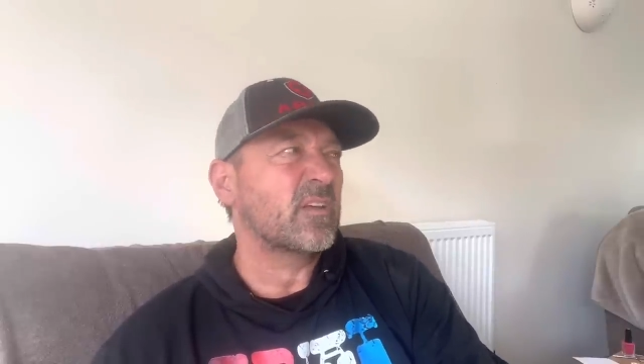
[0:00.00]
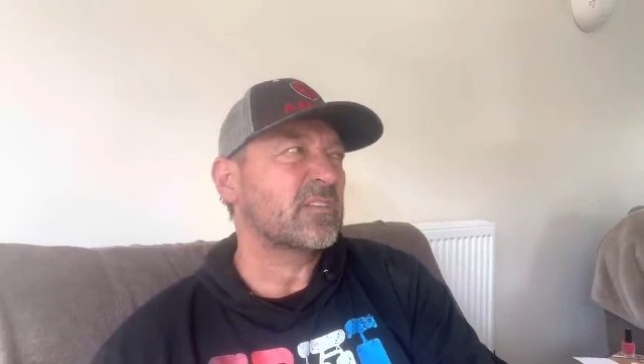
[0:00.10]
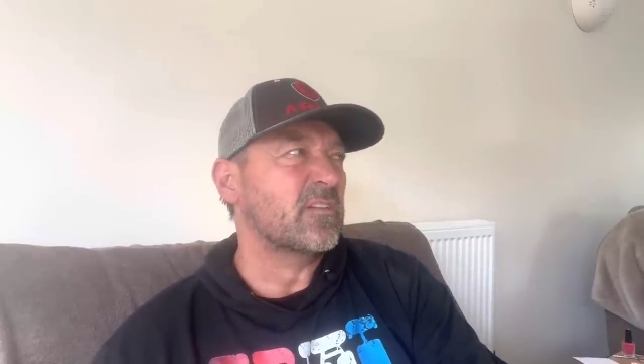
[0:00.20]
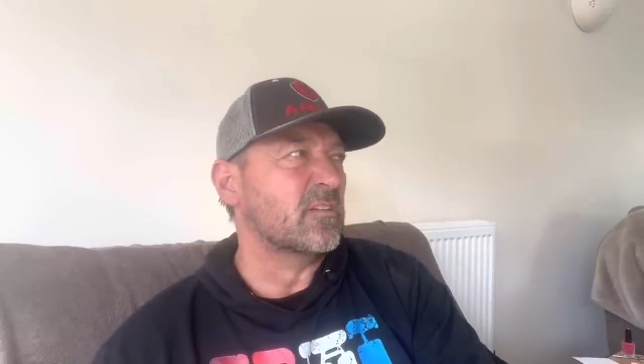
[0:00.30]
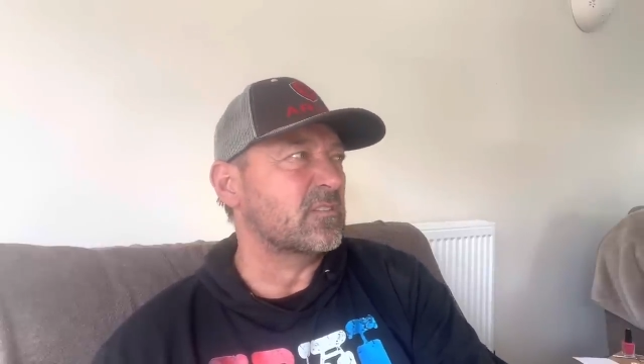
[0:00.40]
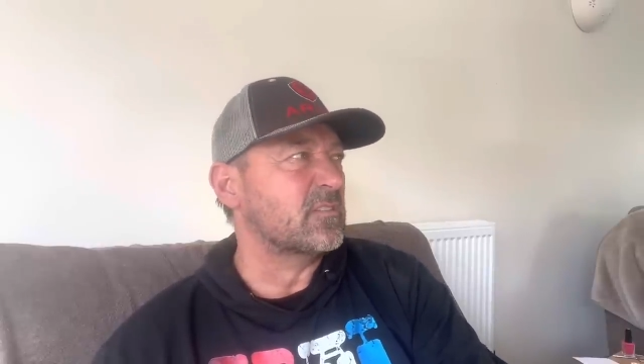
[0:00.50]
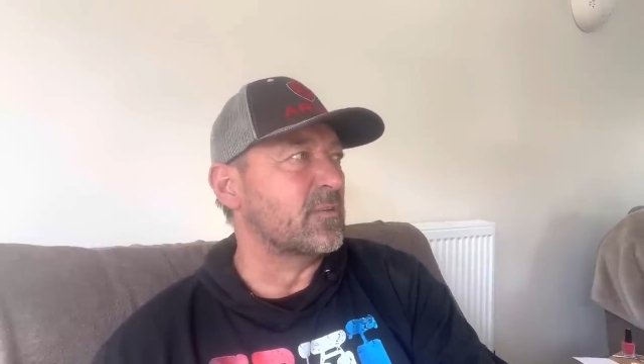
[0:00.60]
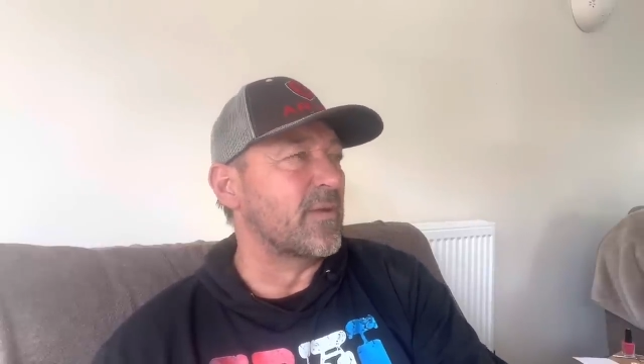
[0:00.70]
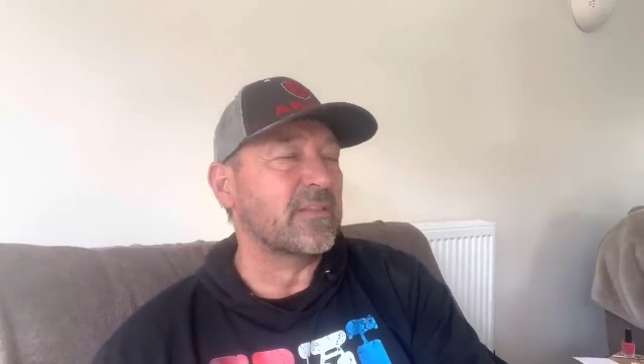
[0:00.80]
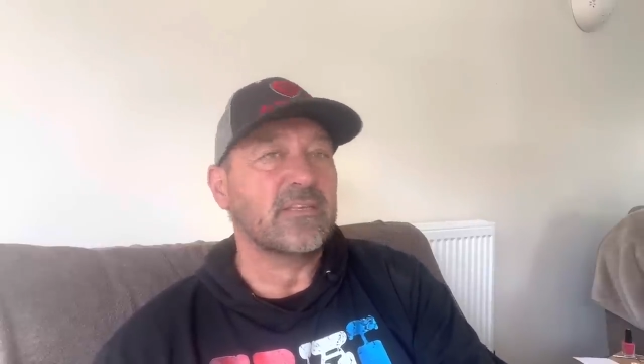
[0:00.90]
That's not so
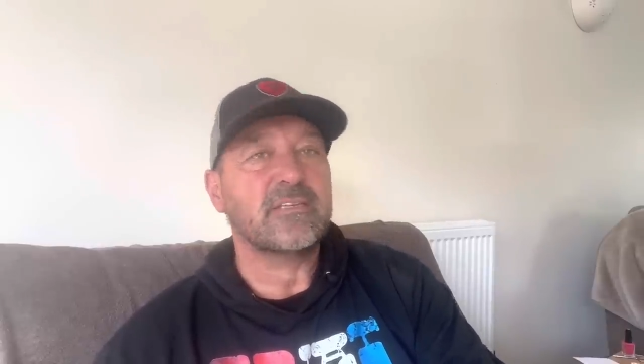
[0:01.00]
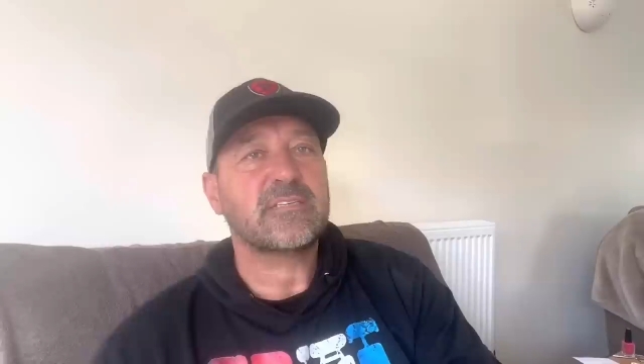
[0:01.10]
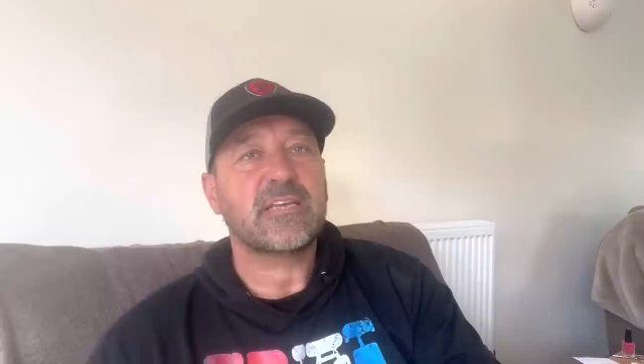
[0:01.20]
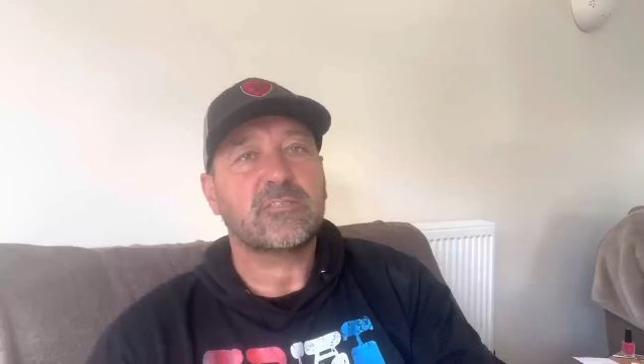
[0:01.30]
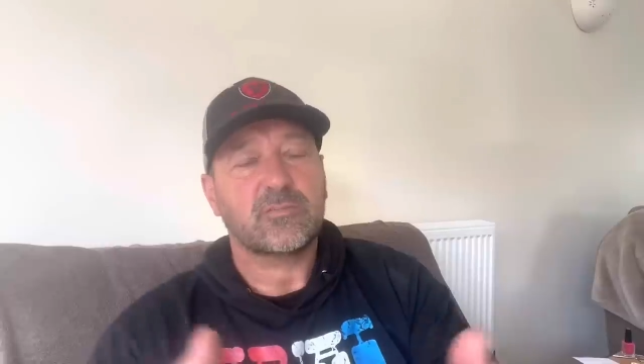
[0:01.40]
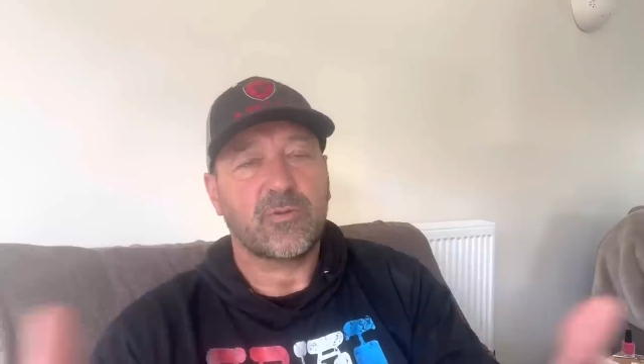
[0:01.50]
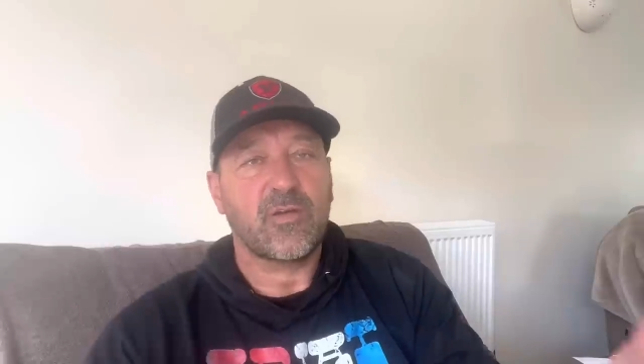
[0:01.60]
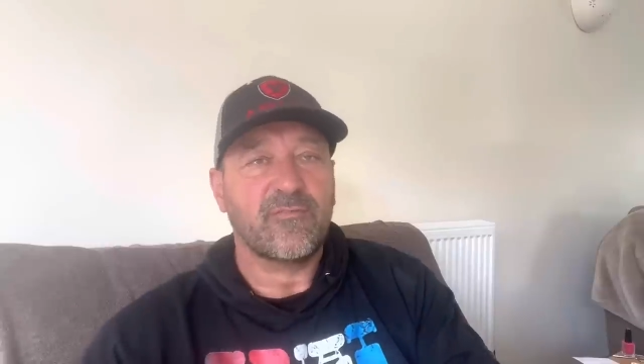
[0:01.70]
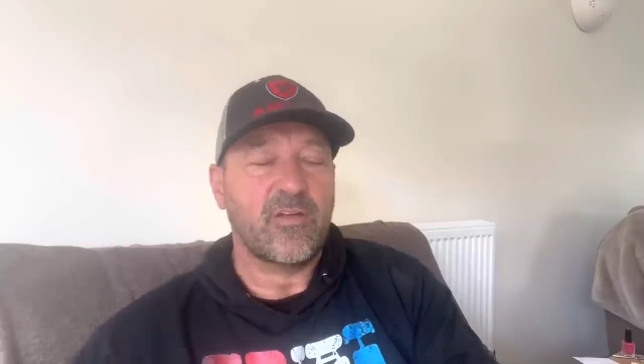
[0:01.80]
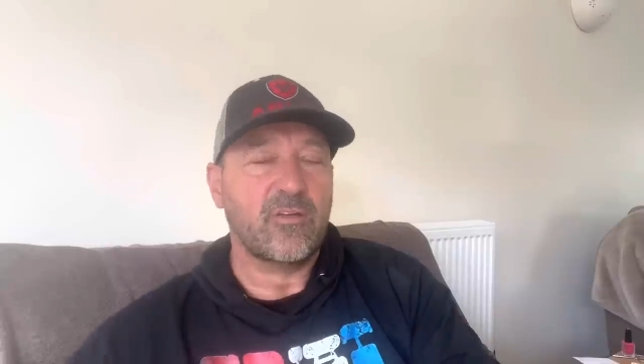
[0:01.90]
bad these days because we've
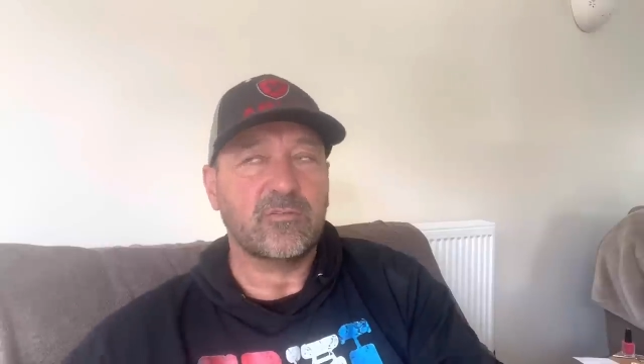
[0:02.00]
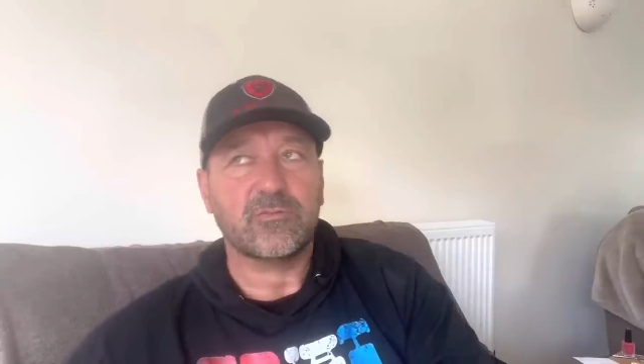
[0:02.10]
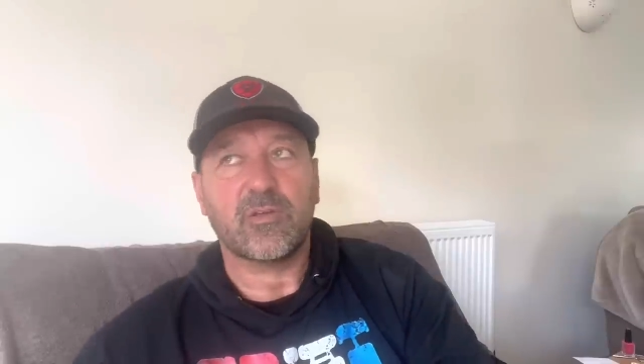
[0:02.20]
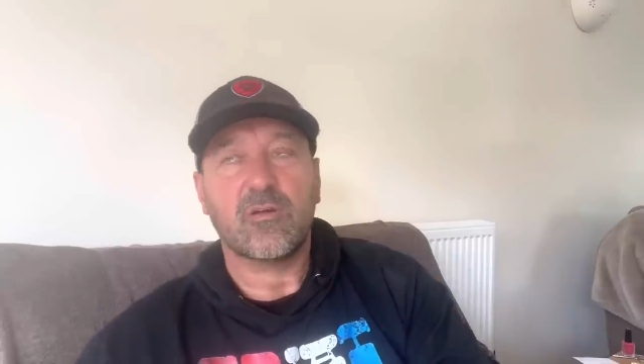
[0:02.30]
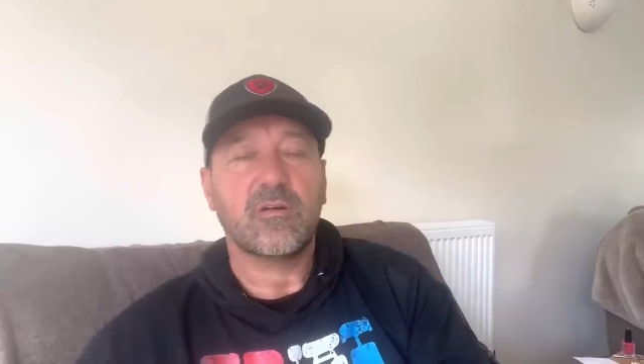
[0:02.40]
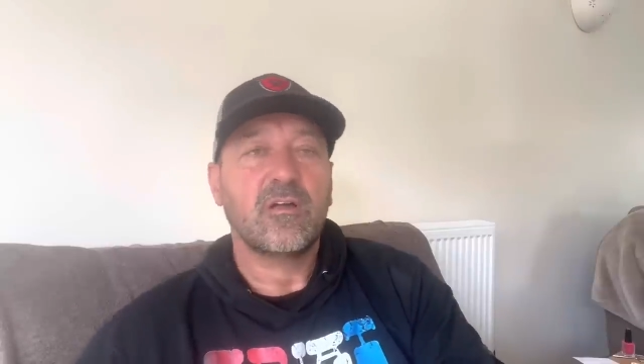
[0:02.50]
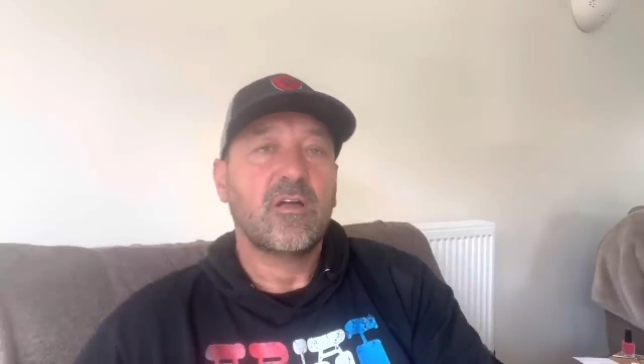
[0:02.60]
got phones, we've got,